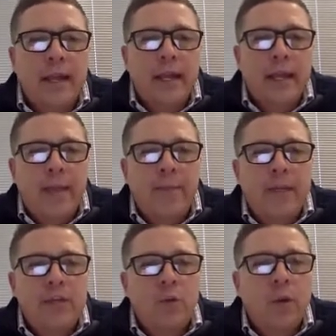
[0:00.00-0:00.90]
in
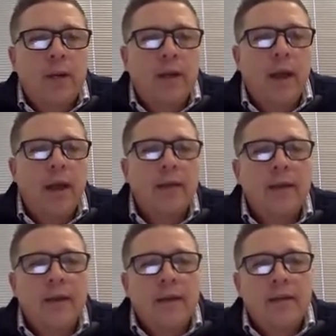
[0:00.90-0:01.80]
MP29
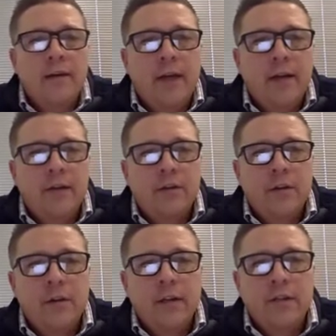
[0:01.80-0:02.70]
that are not necessarily